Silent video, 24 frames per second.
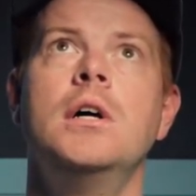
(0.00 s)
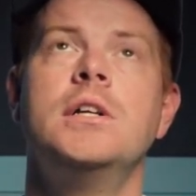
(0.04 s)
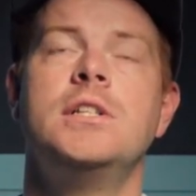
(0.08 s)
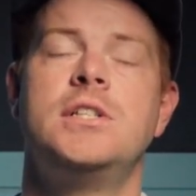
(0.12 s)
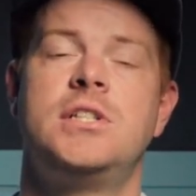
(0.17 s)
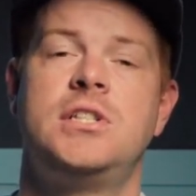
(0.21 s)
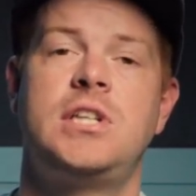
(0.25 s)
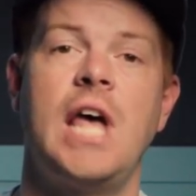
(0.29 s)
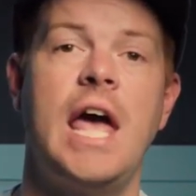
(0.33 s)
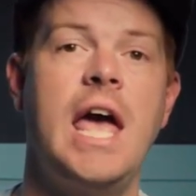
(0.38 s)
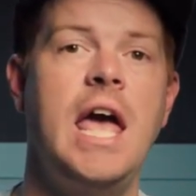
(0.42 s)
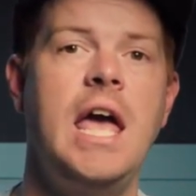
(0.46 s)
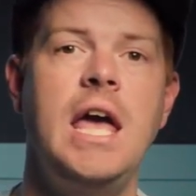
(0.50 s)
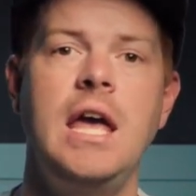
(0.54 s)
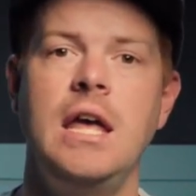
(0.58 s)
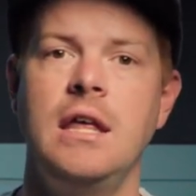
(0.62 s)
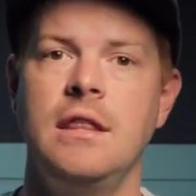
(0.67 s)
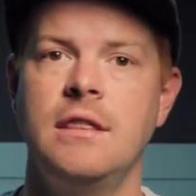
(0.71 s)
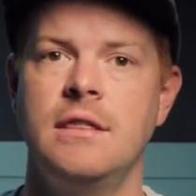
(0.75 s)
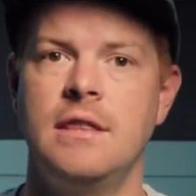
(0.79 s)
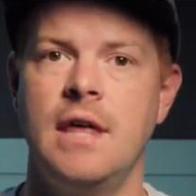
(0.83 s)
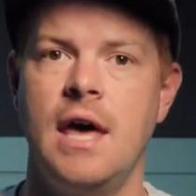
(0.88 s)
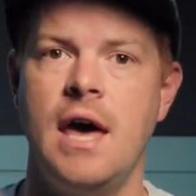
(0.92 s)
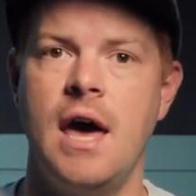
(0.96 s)

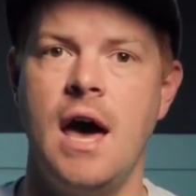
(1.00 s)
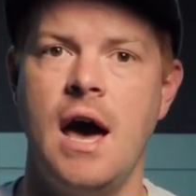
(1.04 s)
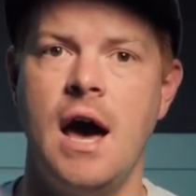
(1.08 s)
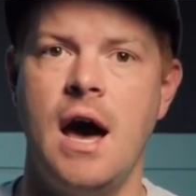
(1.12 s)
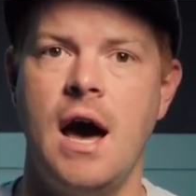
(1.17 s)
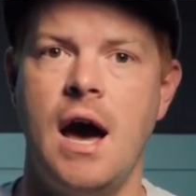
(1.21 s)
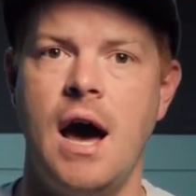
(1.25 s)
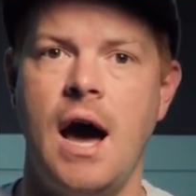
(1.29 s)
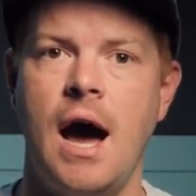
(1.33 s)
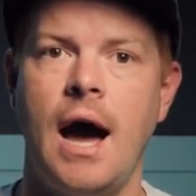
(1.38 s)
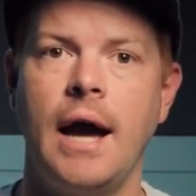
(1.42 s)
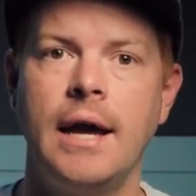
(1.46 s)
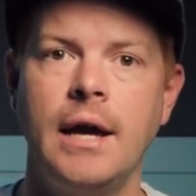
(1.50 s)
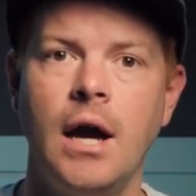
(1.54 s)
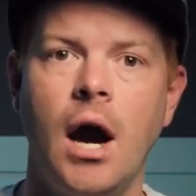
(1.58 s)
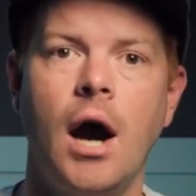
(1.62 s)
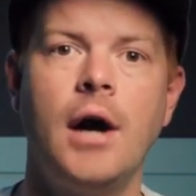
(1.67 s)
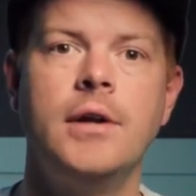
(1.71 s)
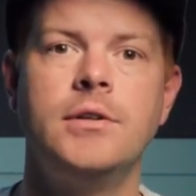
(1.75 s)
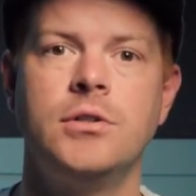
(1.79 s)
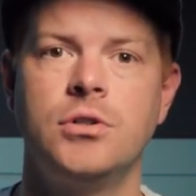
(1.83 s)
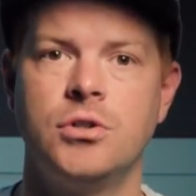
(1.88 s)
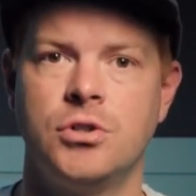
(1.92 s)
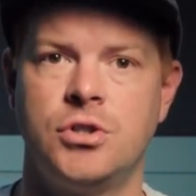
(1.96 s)
saying that I
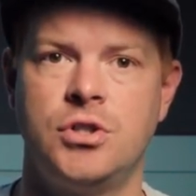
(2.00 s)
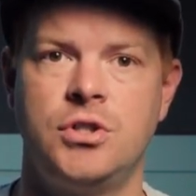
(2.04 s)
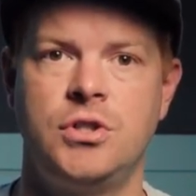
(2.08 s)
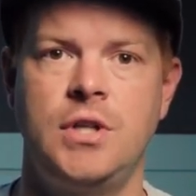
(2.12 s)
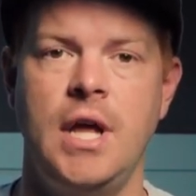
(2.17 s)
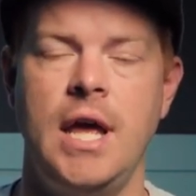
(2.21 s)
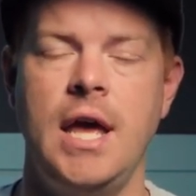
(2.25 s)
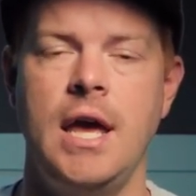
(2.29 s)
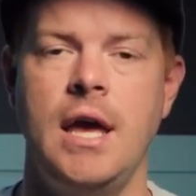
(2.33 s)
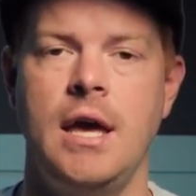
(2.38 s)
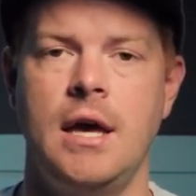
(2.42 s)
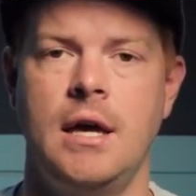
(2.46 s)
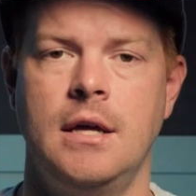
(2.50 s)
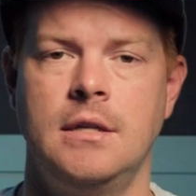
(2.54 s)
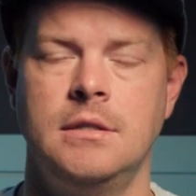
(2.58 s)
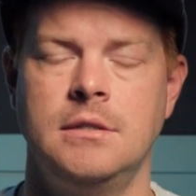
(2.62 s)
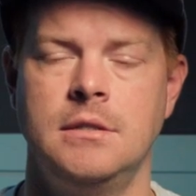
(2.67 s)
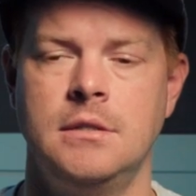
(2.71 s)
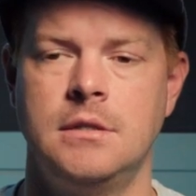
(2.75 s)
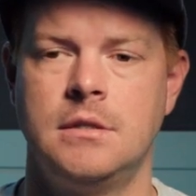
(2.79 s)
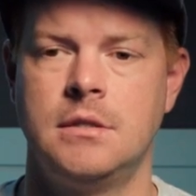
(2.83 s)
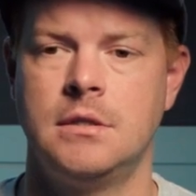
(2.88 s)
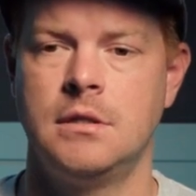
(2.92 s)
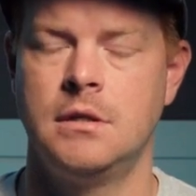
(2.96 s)

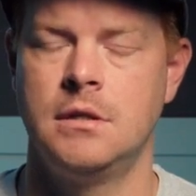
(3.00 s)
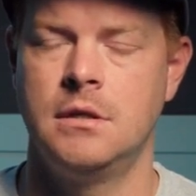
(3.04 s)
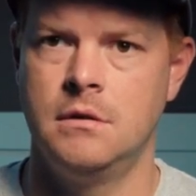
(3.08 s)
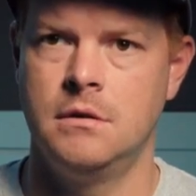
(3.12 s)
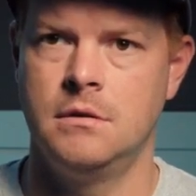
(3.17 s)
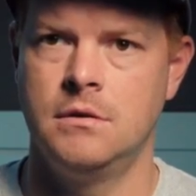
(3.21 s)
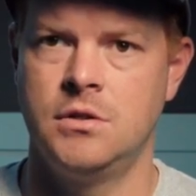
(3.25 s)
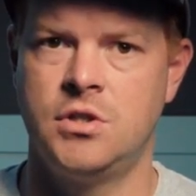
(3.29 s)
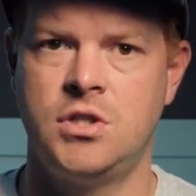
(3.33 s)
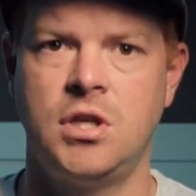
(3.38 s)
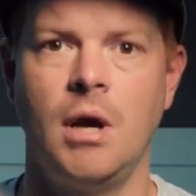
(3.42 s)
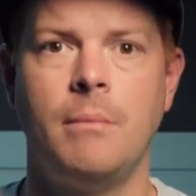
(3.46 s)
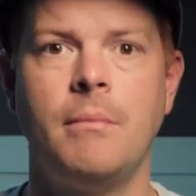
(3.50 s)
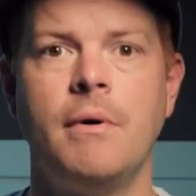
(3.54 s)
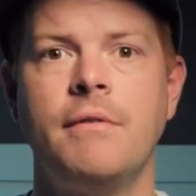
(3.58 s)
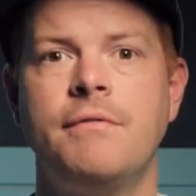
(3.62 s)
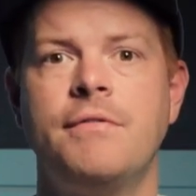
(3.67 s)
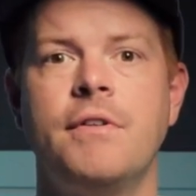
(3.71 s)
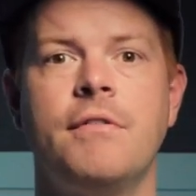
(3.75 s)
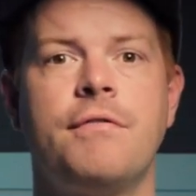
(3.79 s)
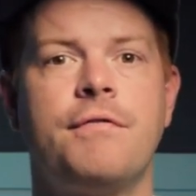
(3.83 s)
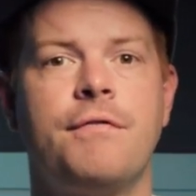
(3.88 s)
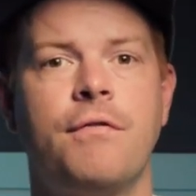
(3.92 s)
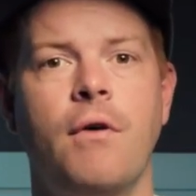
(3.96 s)
understand some of
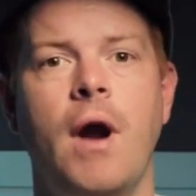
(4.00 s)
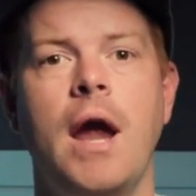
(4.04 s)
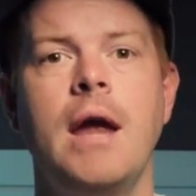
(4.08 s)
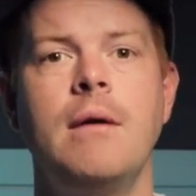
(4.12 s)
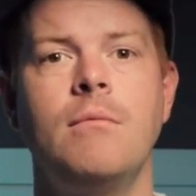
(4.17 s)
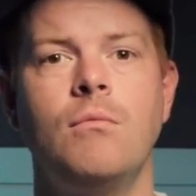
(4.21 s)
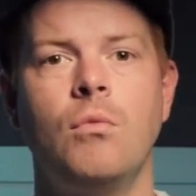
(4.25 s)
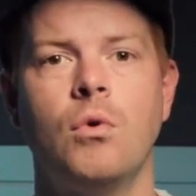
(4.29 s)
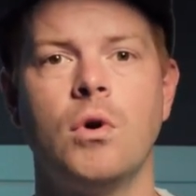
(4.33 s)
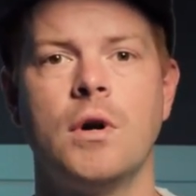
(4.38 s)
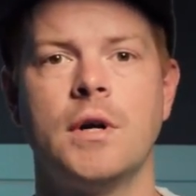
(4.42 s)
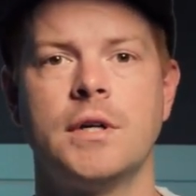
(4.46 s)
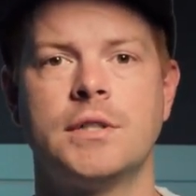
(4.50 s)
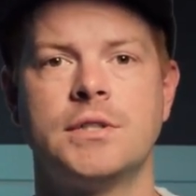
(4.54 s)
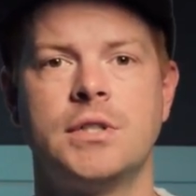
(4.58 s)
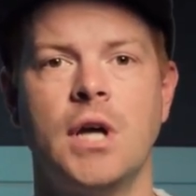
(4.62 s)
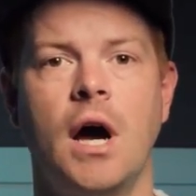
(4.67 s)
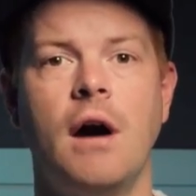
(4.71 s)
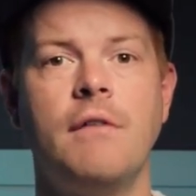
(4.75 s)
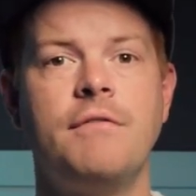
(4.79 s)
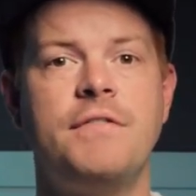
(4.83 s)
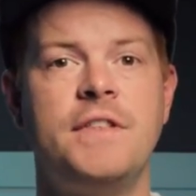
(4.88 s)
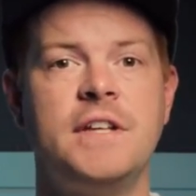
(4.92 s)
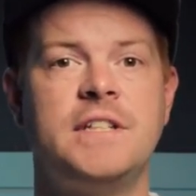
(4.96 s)
the frameworks
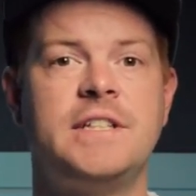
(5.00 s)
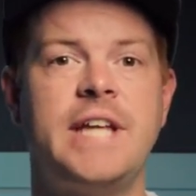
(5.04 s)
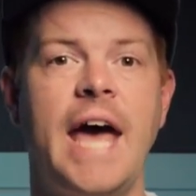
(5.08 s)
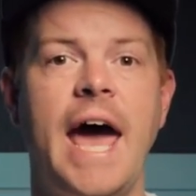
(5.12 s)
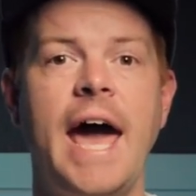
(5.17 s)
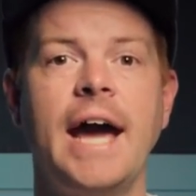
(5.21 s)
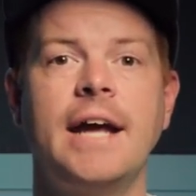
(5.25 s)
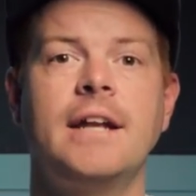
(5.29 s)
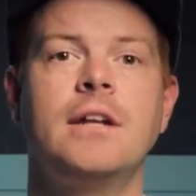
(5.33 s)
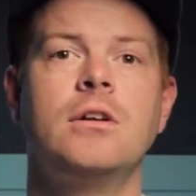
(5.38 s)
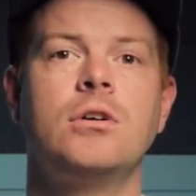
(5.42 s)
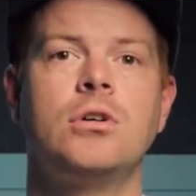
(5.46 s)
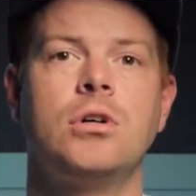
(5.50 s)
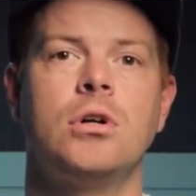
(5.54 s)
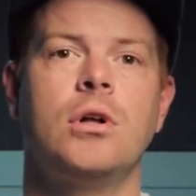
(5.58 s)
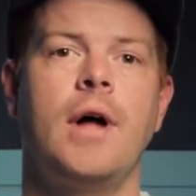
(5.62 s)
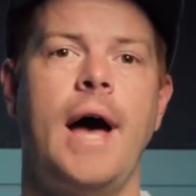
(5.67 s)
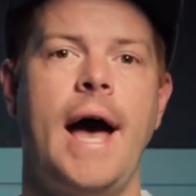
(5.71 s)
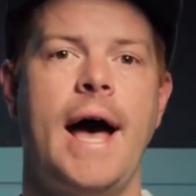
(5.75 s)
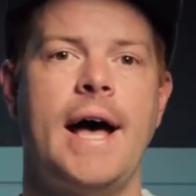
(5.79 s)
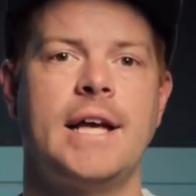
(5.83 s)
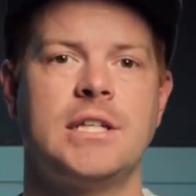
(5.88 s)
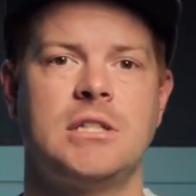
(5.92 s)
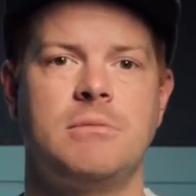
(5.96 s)
of the technical
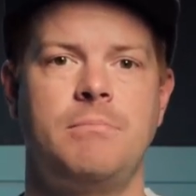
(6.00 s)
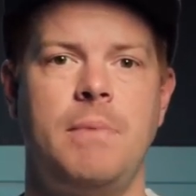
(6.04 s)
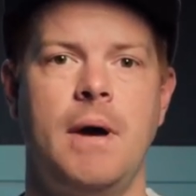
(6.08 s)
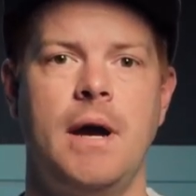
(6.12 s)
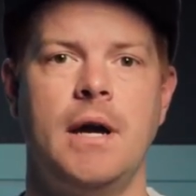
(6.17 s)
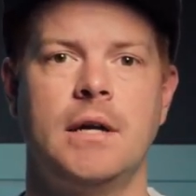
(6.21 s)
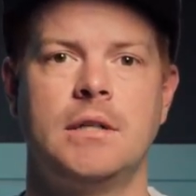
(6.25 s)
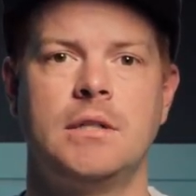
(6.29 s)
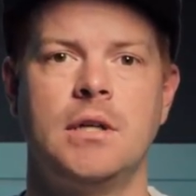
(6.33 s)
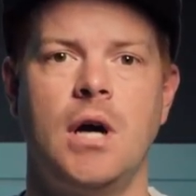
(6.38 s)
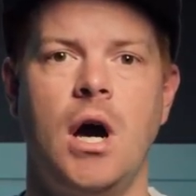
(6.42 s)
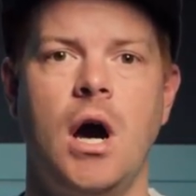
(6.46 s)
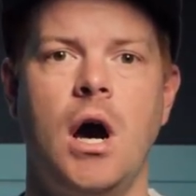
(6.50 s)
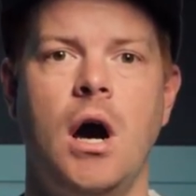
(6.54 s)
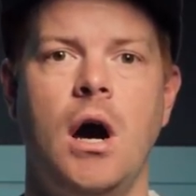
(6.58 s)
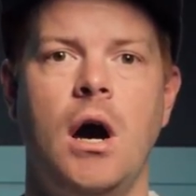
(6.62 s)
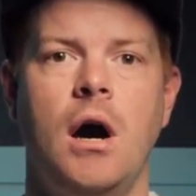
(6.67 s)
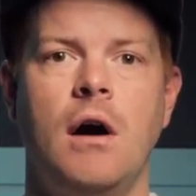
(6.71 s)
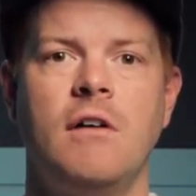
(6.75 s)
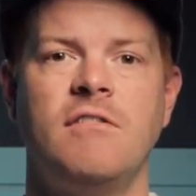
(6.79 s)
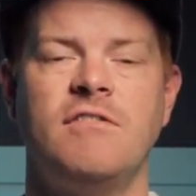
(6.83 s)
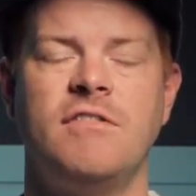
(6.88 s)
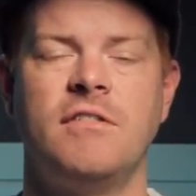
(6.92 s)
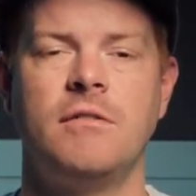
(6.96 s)
aspect
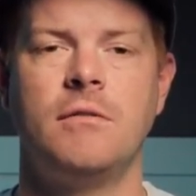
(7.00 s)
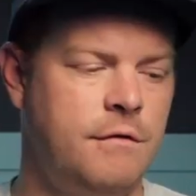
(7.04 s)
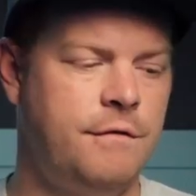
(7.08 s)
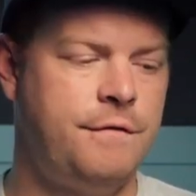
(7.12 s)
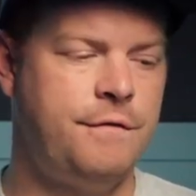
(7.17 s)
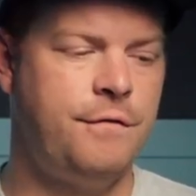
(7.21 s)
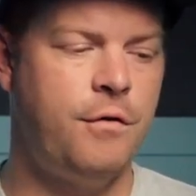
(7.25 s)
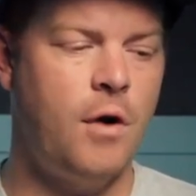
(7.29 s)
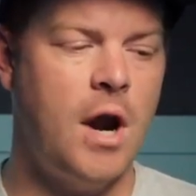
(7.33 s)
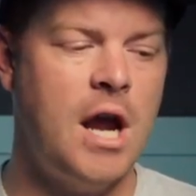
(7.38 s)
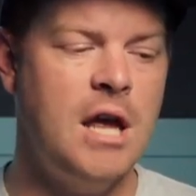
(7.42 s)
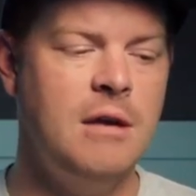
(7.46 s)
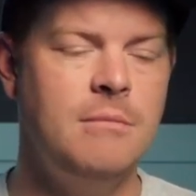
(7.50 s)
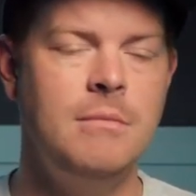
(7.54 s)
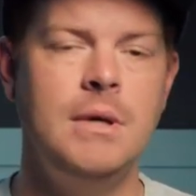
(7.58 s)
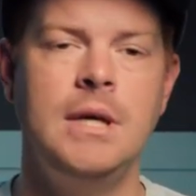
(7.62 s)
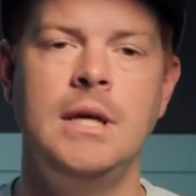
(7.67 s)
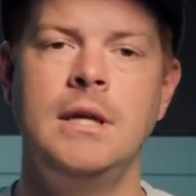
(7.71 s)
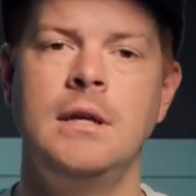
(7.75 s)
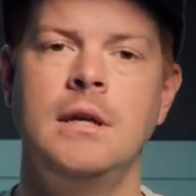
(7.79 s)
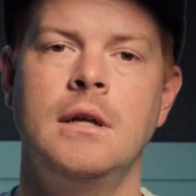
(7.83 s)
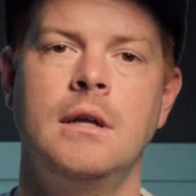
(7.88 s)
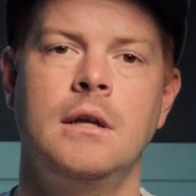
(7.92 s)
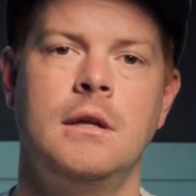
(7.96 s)
of
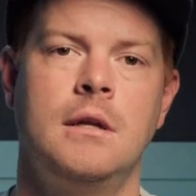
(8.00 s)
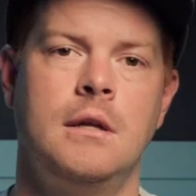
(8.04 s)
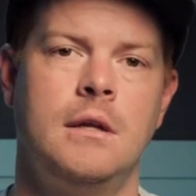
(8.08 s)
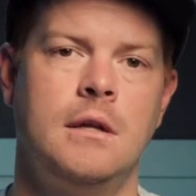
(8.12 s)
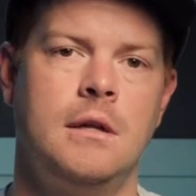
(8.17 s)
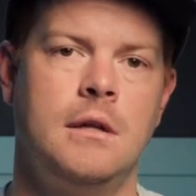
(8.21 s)
framing,